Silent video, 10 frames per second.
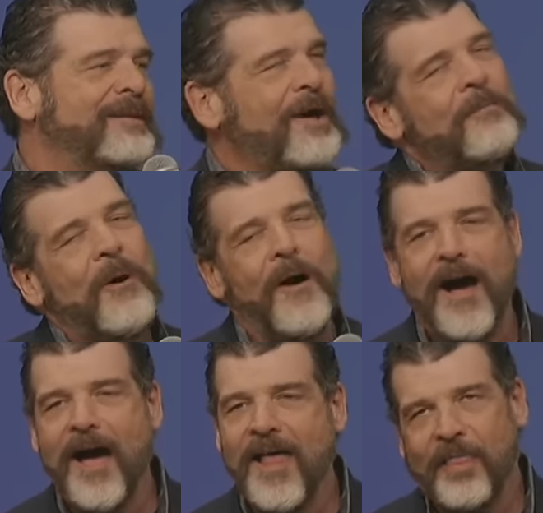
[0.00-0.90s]
Come on,
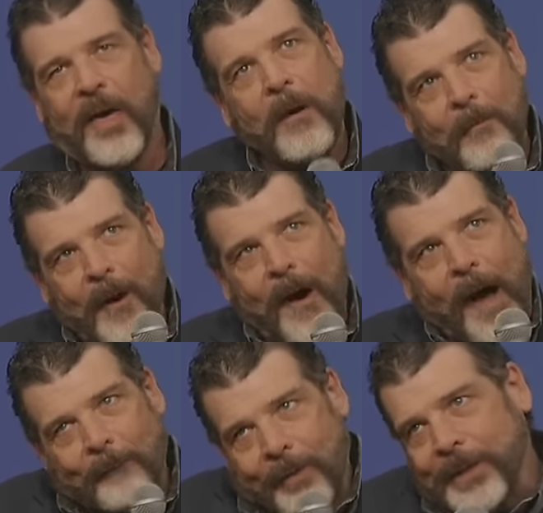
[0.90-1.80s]
come
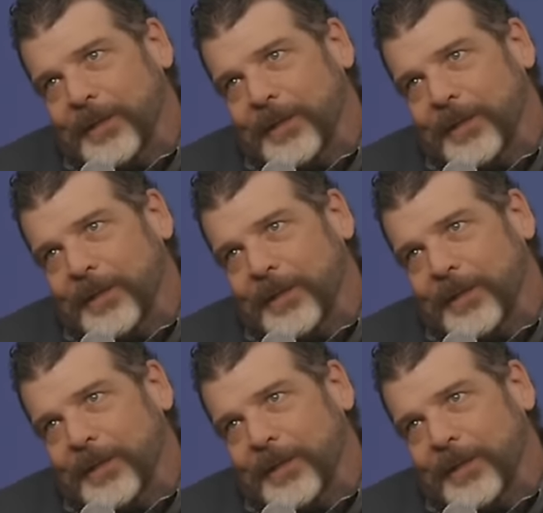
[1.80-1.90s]
on. We could